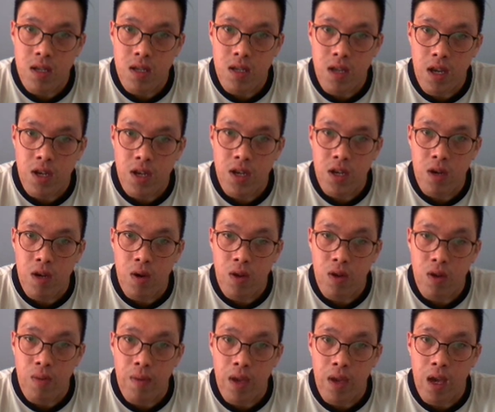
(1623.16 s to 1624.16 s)
actually going to
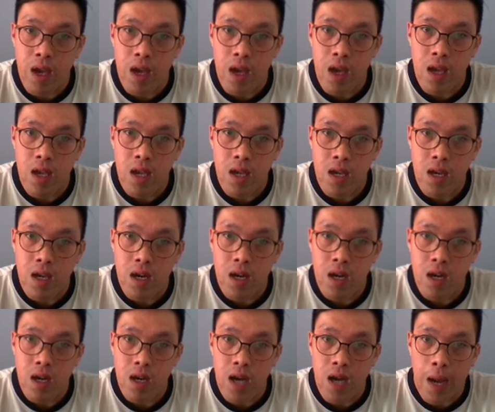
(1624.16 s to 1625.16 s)
be
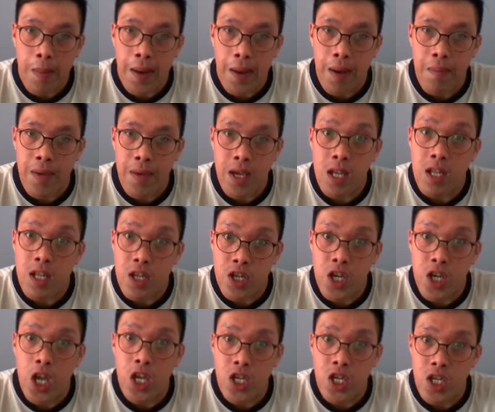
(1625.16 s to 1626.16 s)
a upcoming
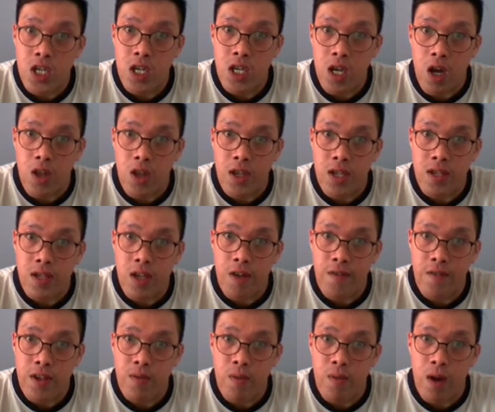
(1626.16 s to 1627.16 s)
interchange on itself
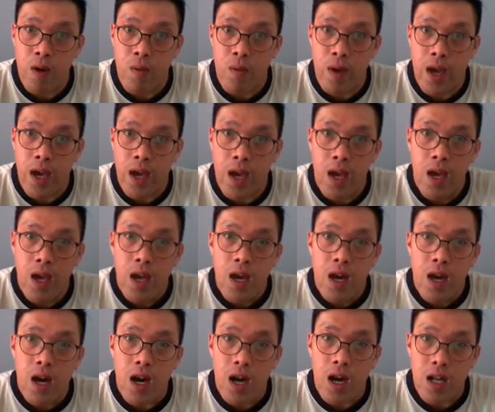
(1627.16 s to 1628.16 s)
as well, where
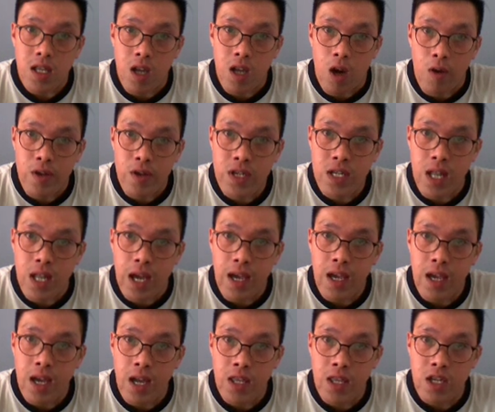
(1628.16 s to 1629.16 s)
the orange line
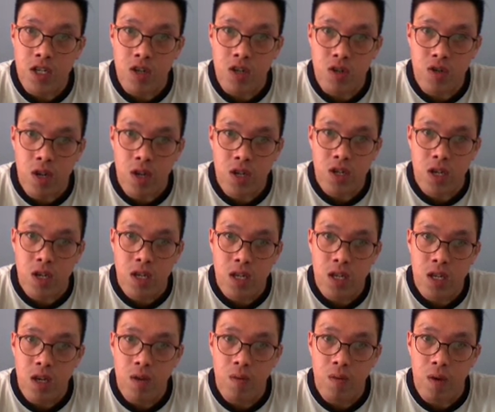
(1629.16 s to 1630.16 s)
under construction
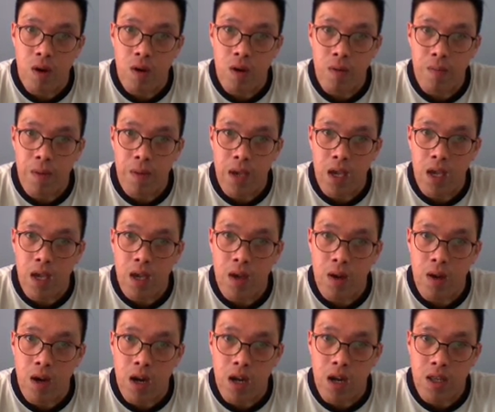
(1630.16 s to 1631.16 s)
will be
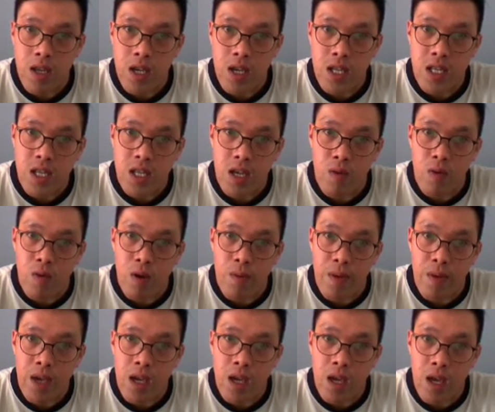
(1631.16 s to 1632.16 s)
it will
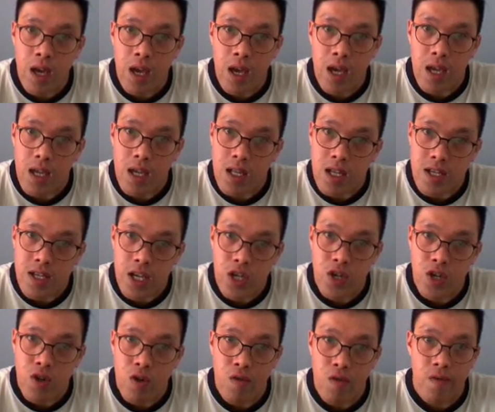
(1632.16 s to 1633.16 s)
be a intersection
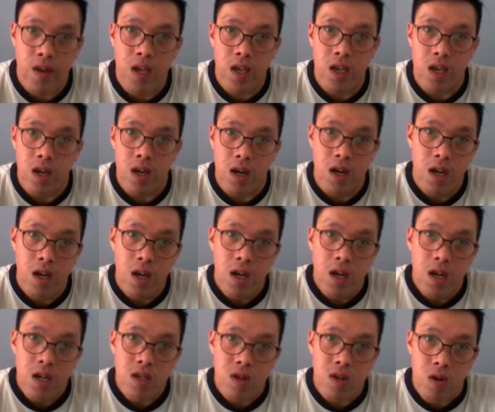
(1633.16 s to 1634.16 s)
over here.
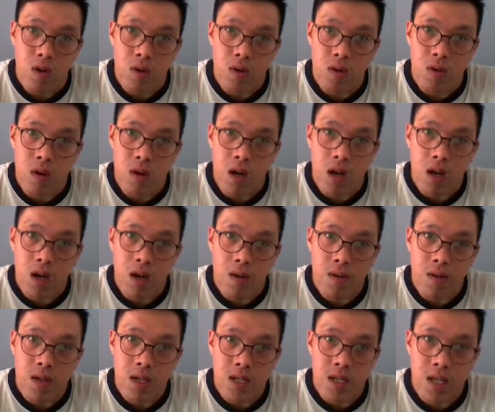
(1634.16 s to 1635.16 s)
So
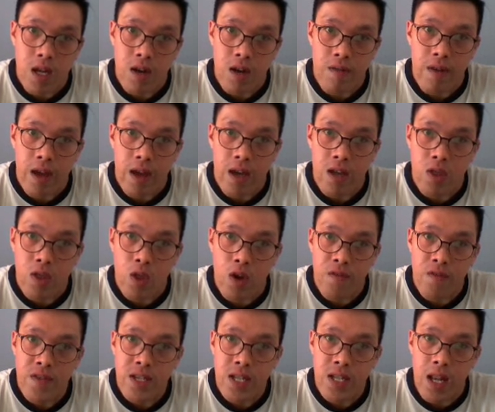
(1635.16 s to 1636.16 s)
this is kind of like a
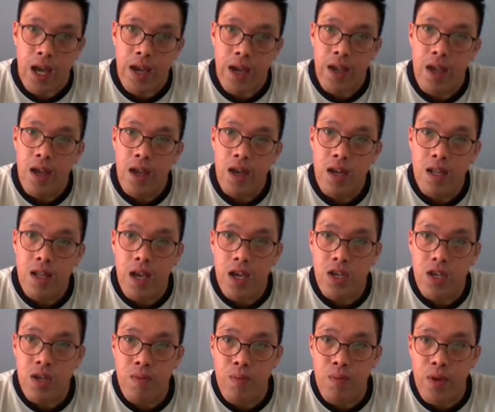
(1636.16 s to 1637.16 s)
northeast line that actually
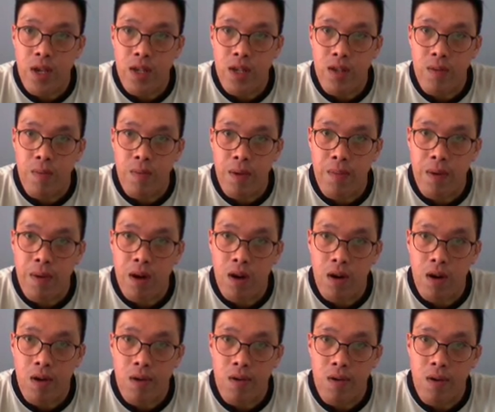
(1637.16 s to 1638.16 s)
brings
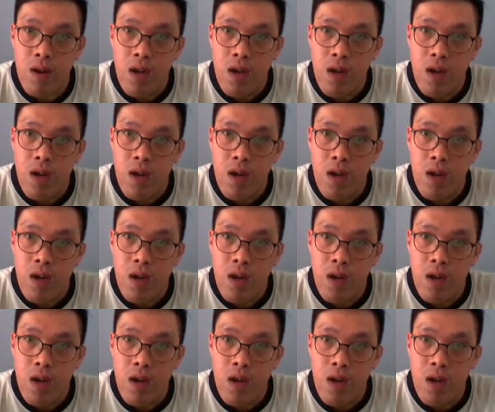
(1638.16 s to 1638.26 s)
people